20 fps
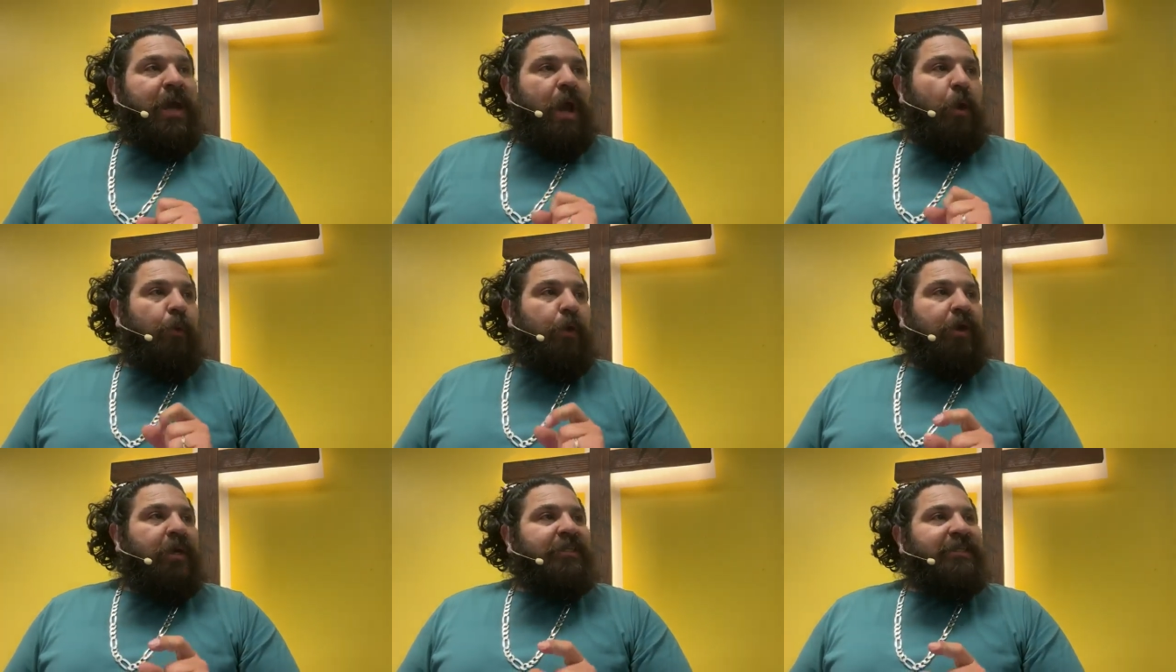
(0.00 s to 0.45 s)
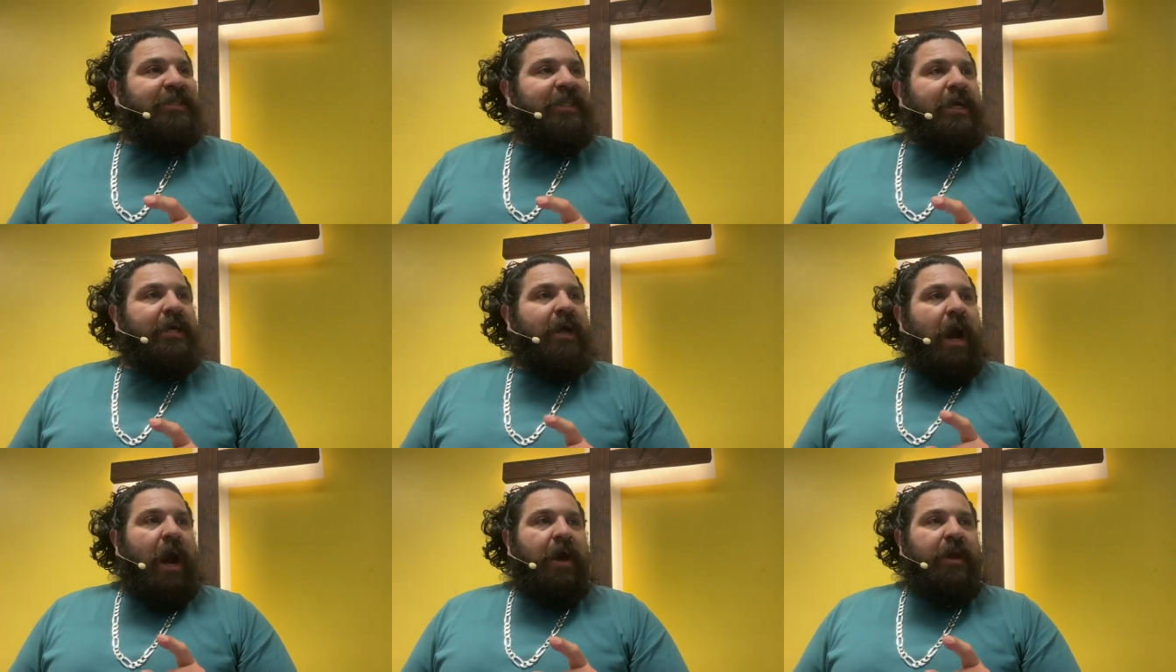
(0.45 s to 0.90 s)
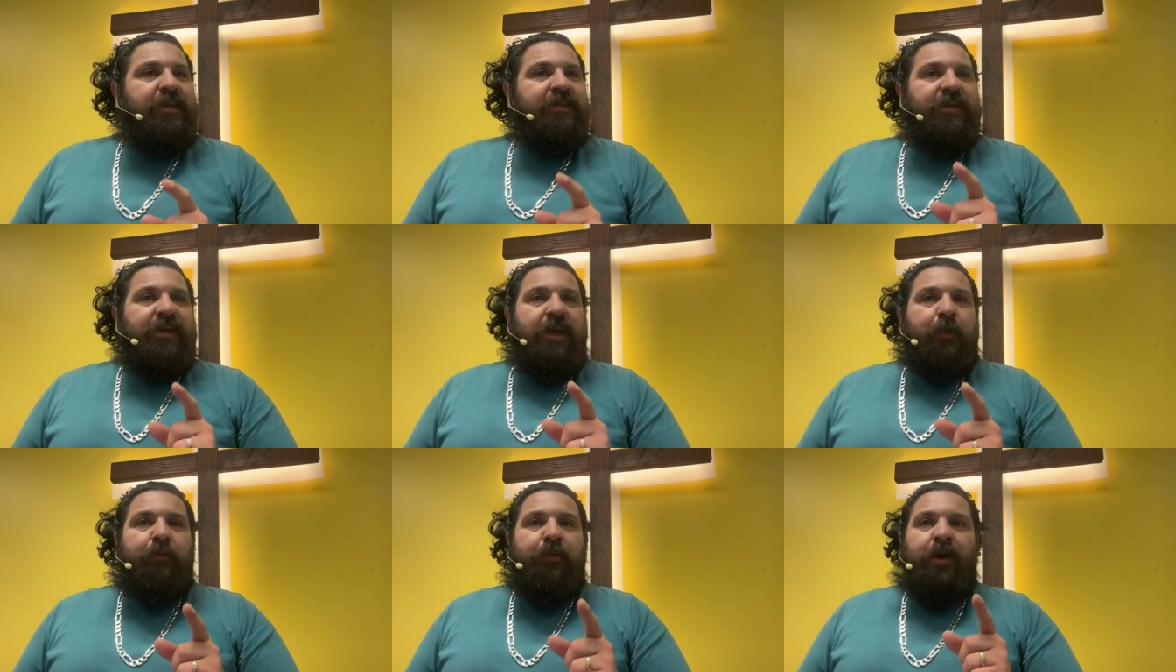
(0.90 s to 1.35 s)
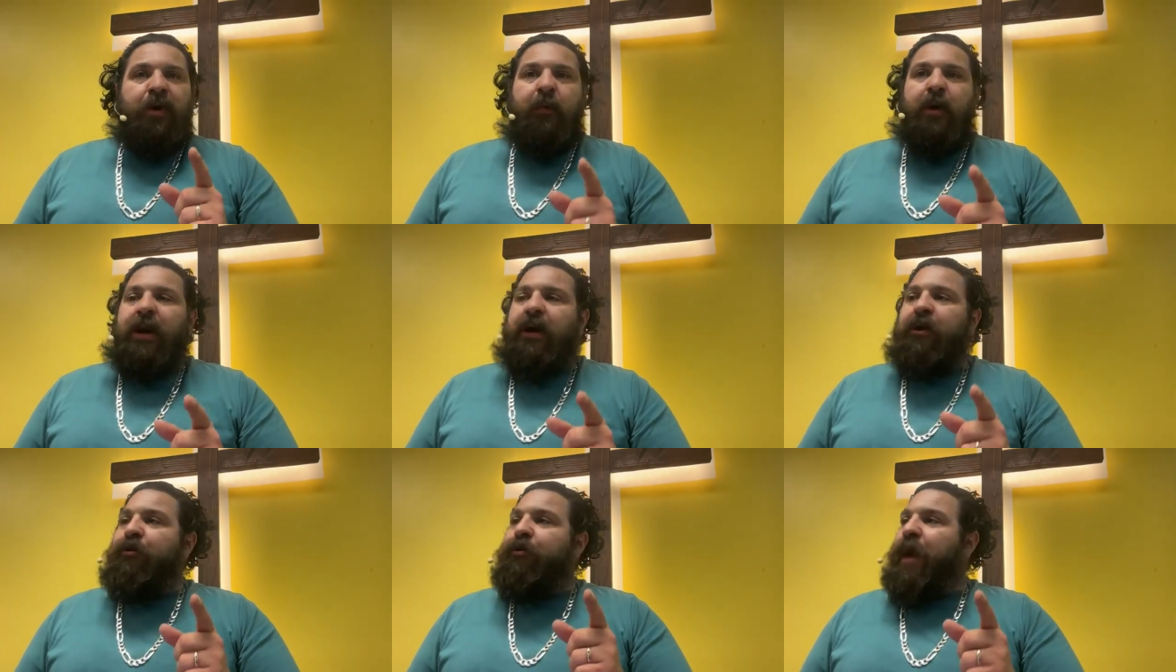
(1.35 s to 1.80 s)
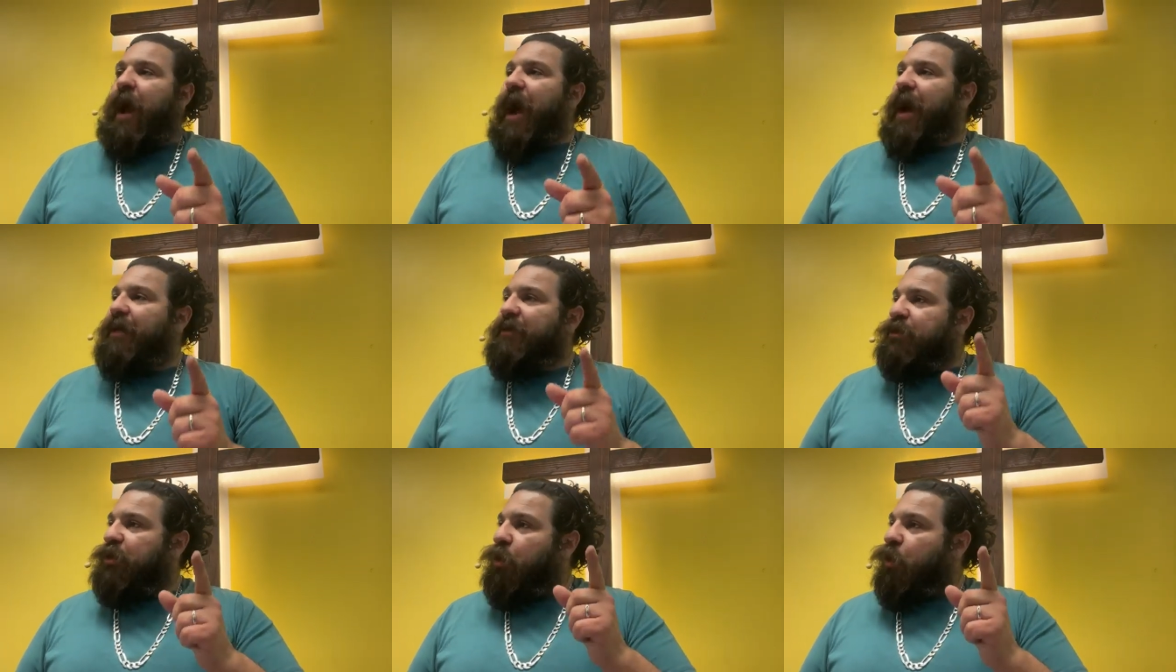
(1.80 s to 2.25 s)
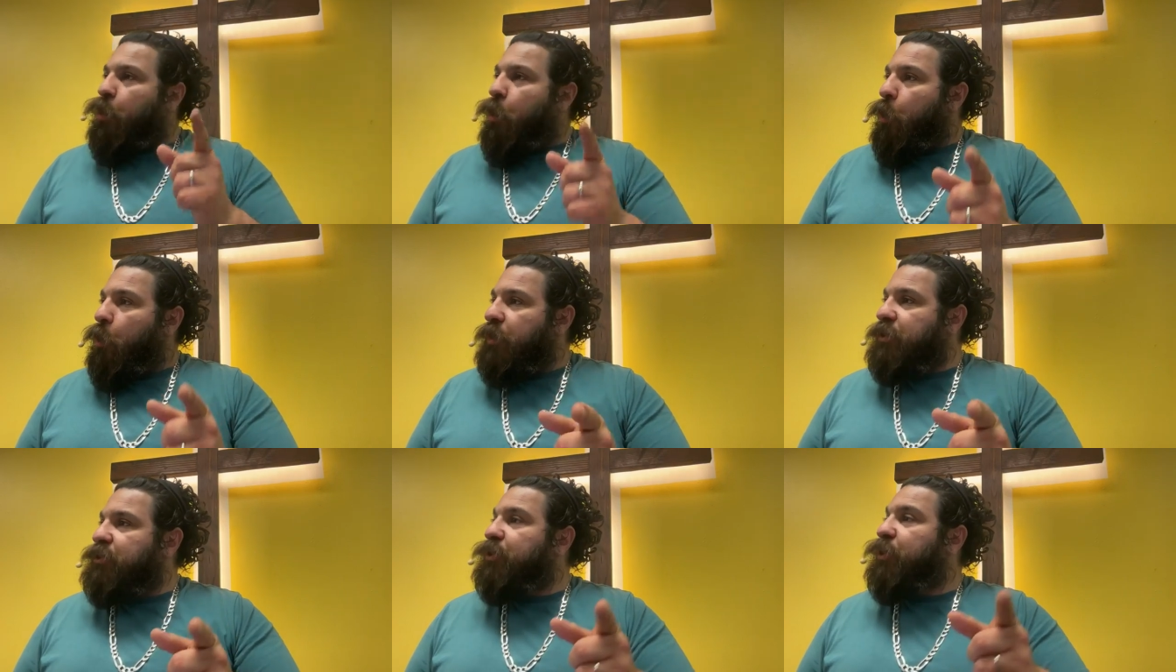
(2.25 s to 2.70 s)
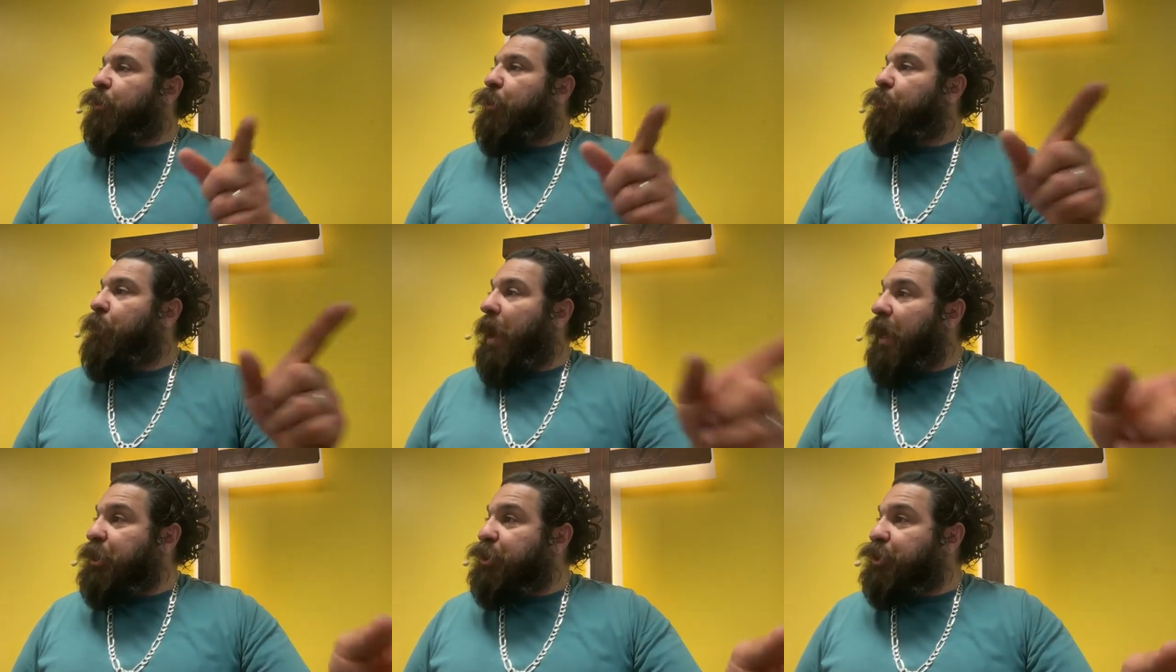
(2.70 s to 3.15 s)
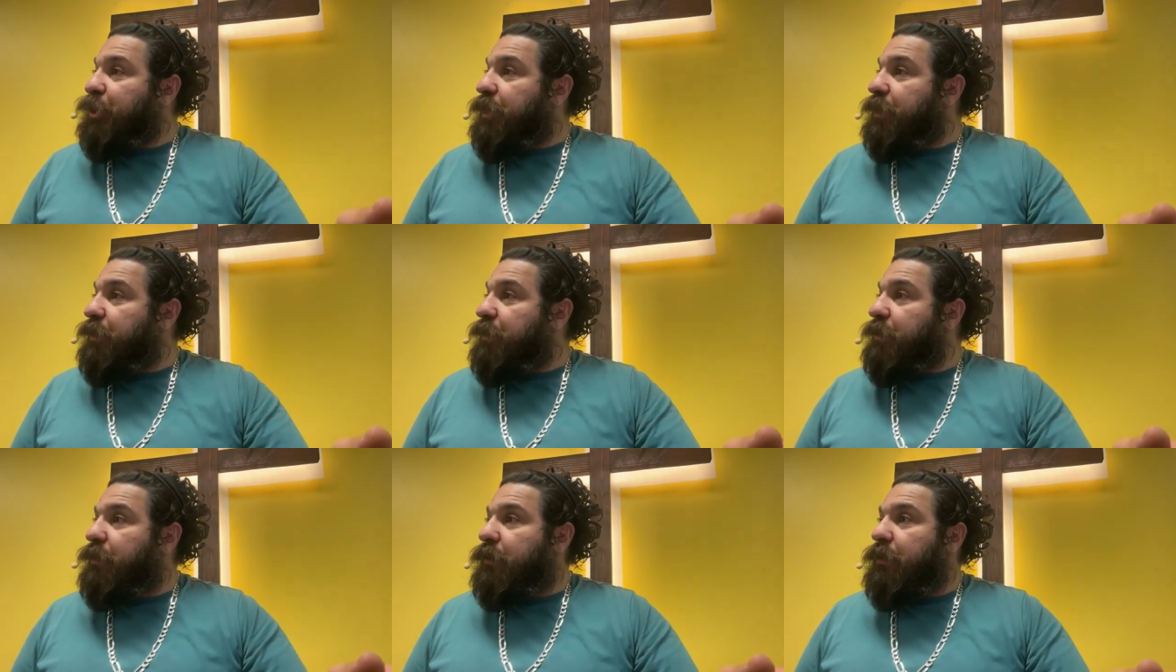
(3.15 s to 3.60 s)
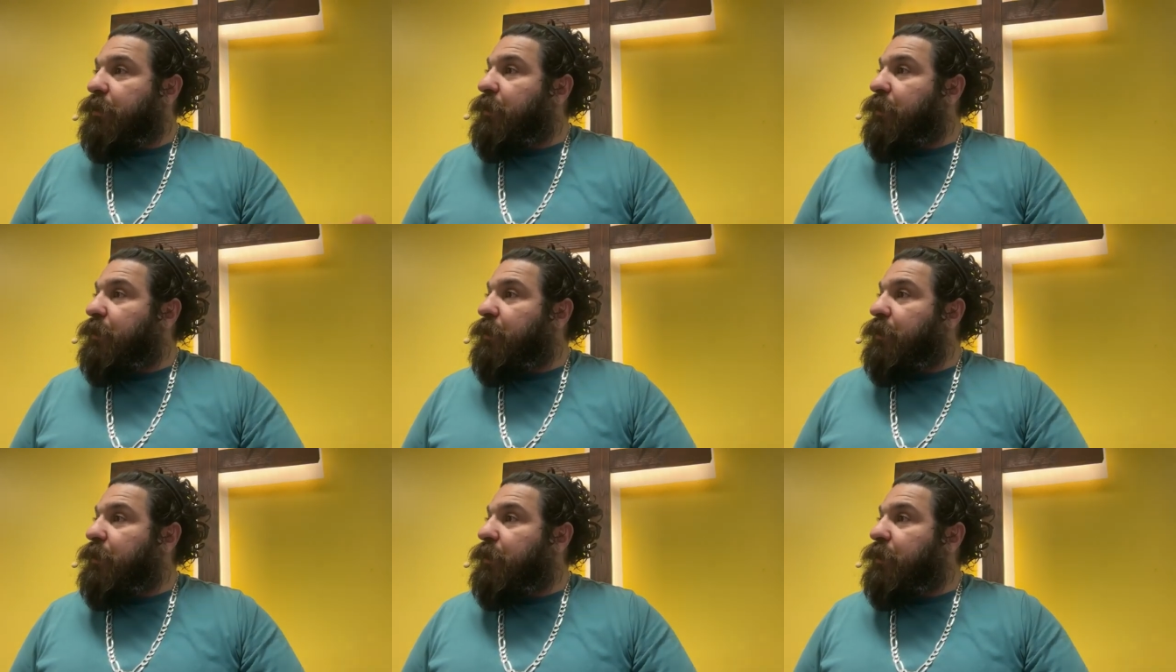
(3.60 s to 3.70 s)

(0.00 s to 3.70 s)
And we're going to see that God is going to put him on a crash course correction